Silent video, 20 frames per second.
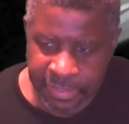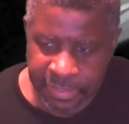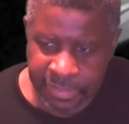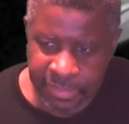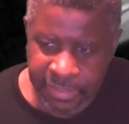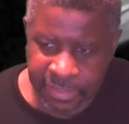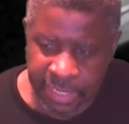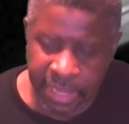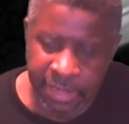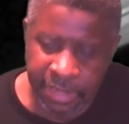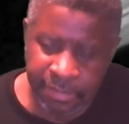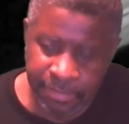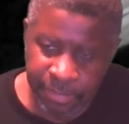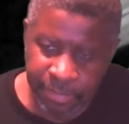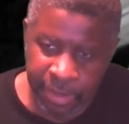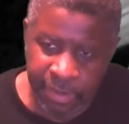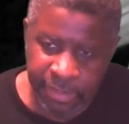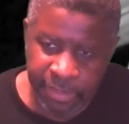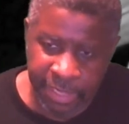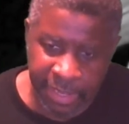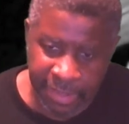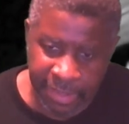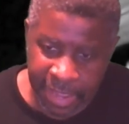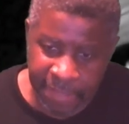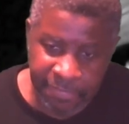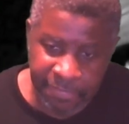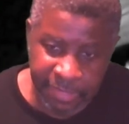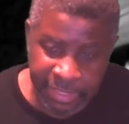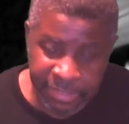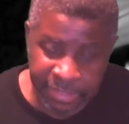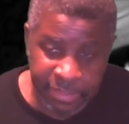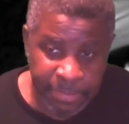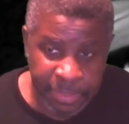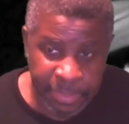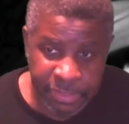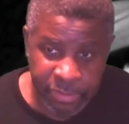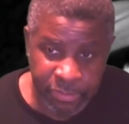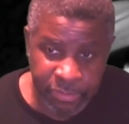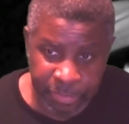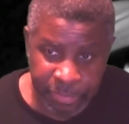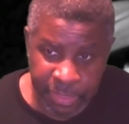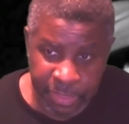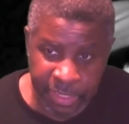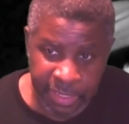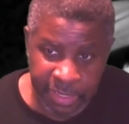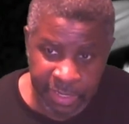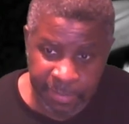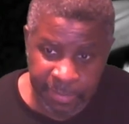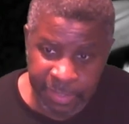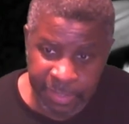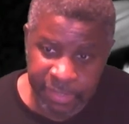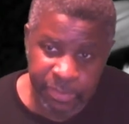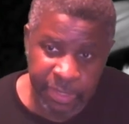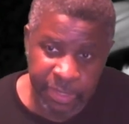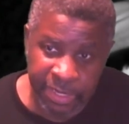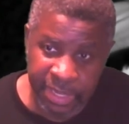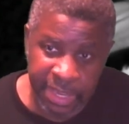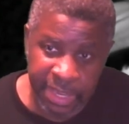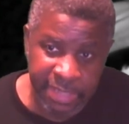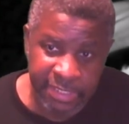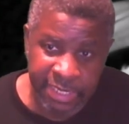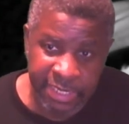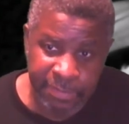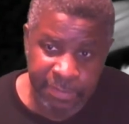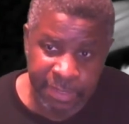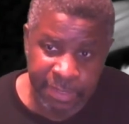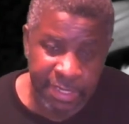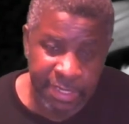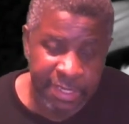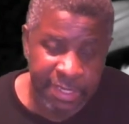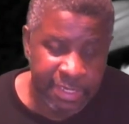Yeah, I have links to my social media, and the best way to contact me,